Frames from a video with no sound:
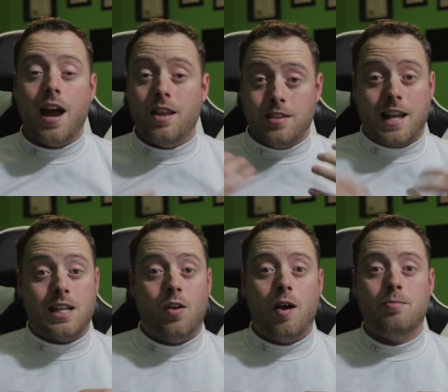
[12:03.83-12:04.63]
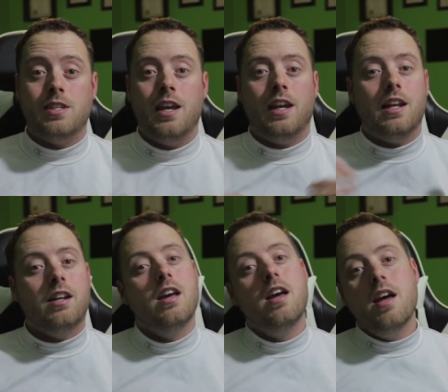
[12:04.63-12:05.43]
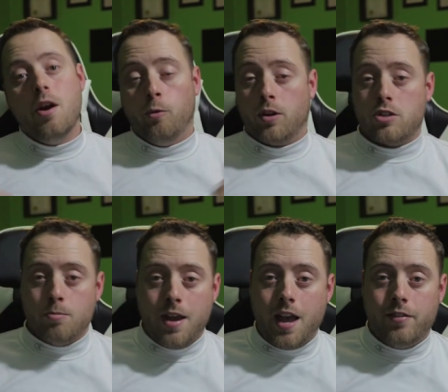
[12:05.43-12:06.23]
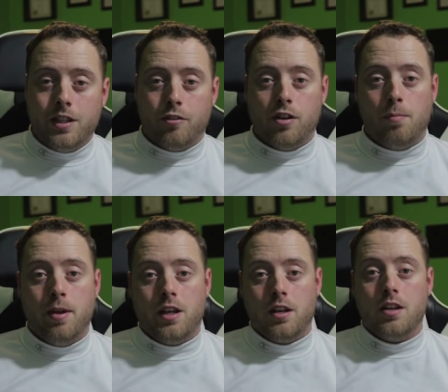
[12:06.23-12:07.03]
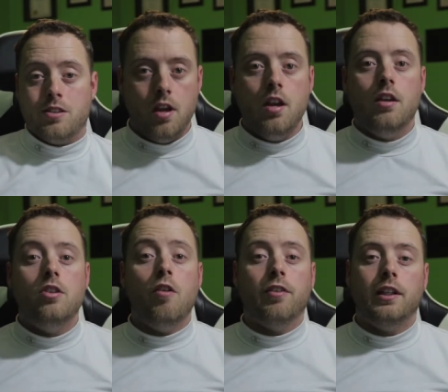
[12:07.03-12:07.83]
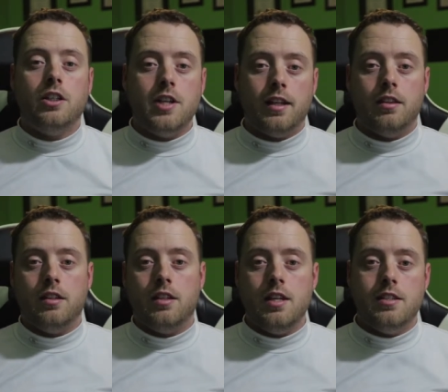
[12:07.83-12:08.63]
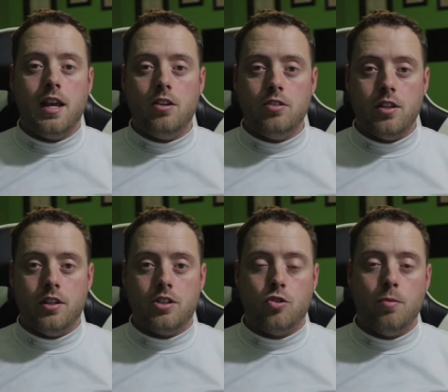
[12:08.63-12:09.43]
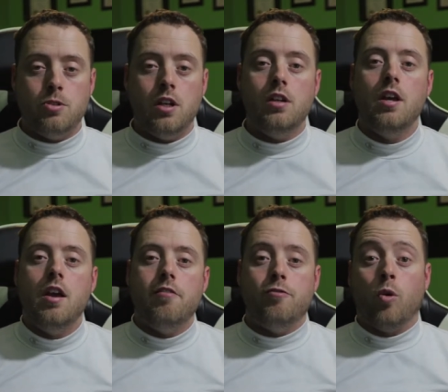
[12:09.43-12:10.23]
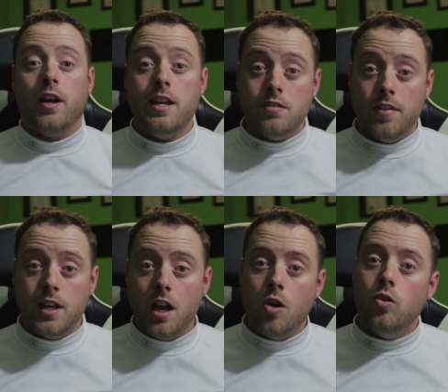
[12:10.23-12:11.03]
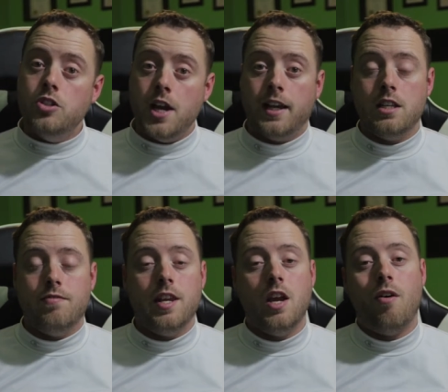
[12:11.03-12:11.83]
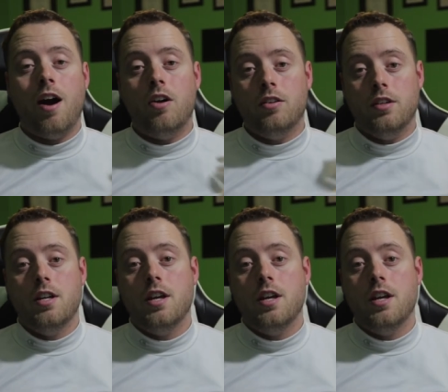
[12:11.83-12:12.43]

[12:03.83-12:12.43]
I, that's how I'm seeing it. Rookzer may have a different opinion. Don't forget to check the details in the description for his video. Check his video out.